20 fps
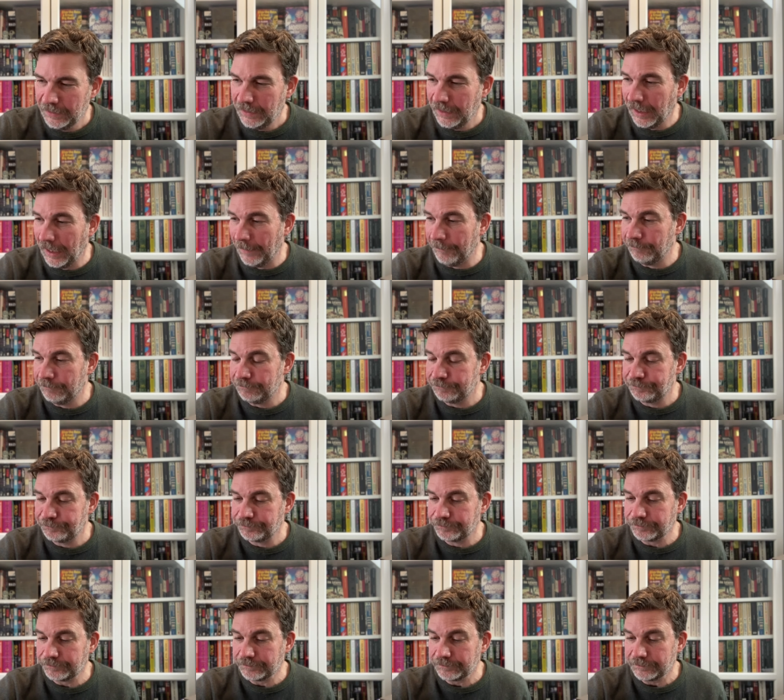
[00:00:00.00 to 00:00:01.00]

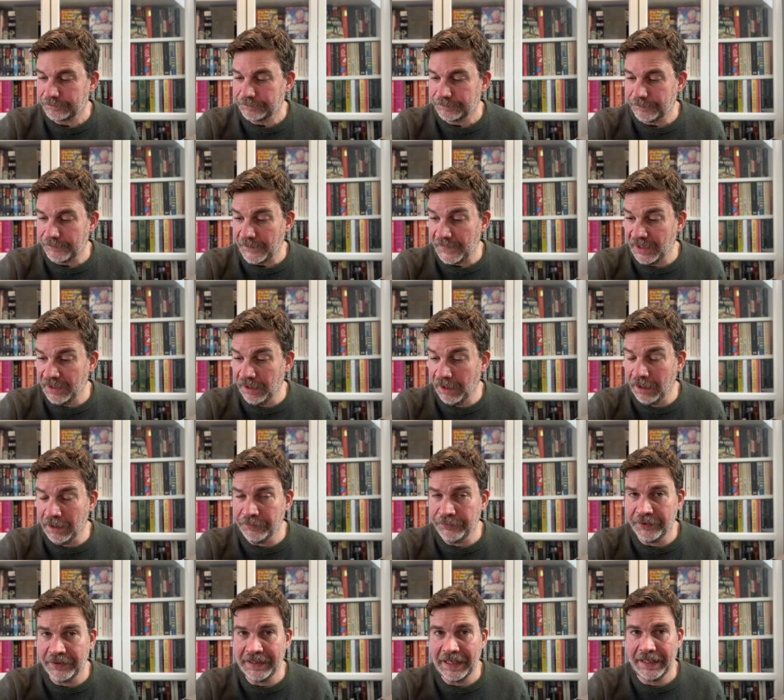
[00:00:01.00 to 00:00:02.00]

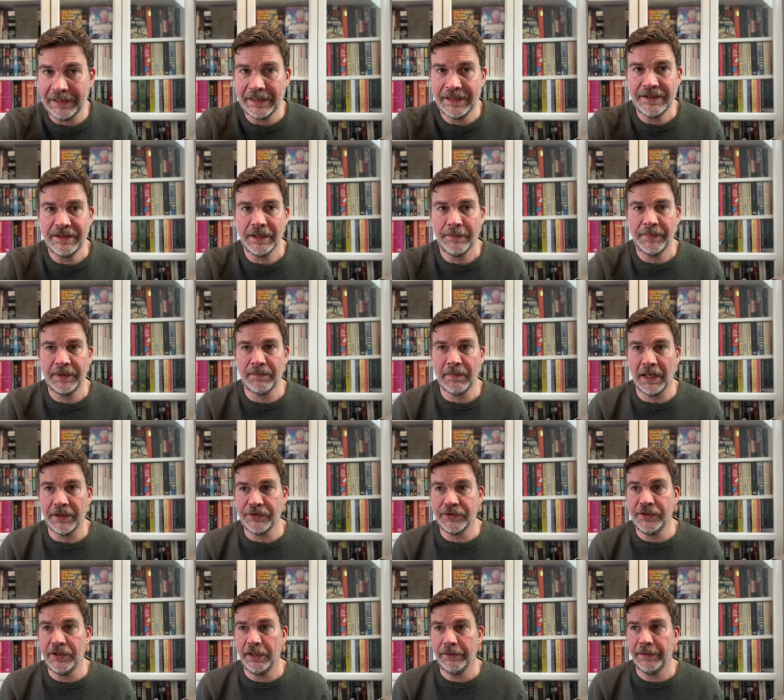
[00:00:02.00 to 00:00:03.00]
After that, then, something
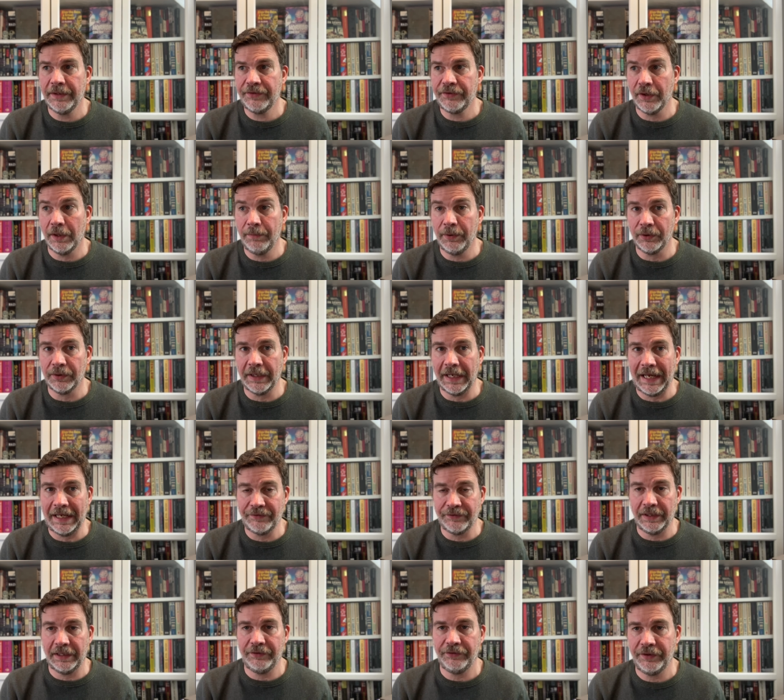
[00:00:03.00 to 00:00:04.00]
much newer, so a book that
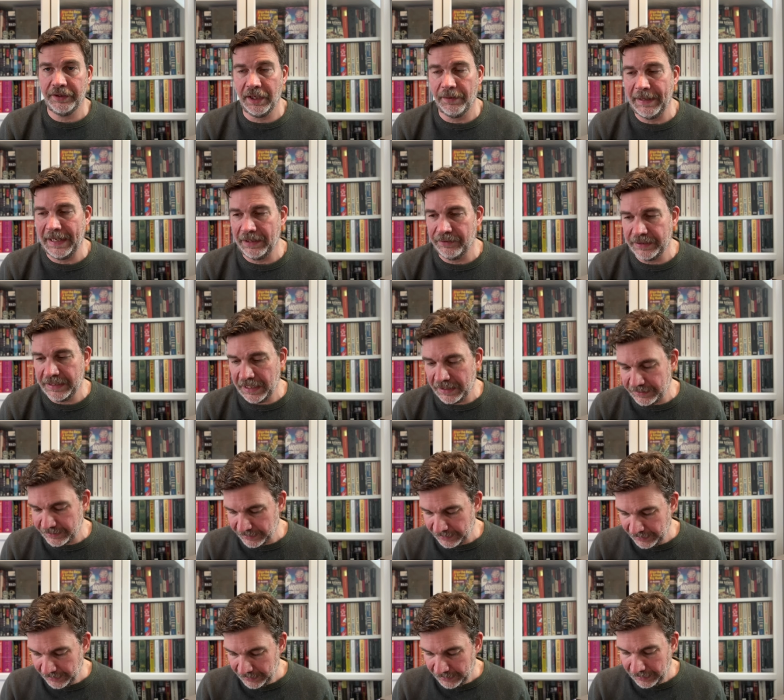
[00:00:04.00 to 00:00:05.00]
hasn't actually come out yet,
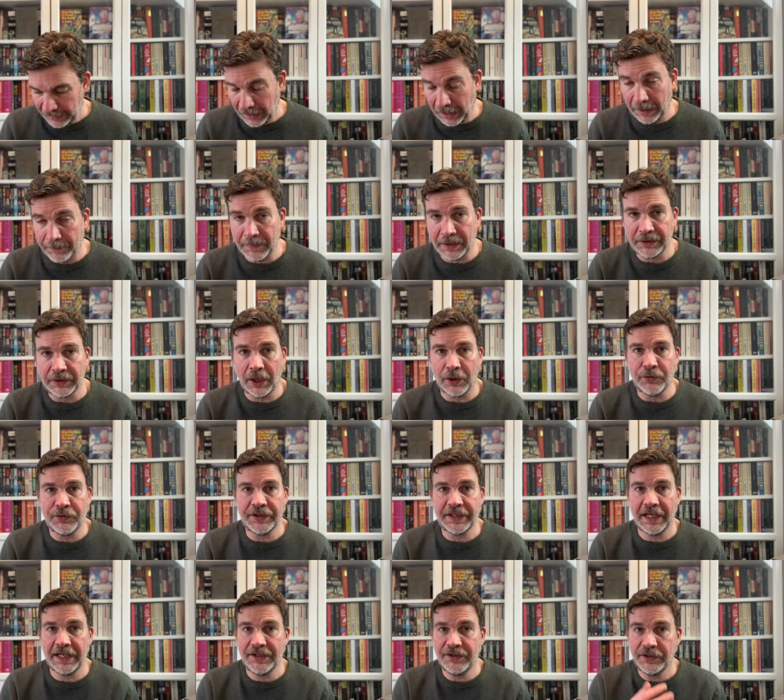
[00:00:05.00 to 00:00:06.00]
Ghost
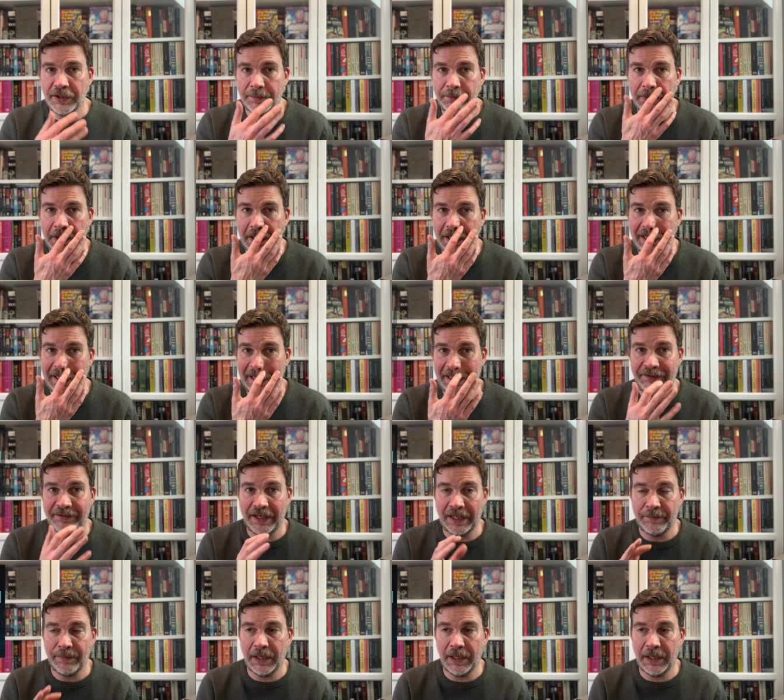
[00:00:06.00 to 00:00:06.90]
Station by S.A.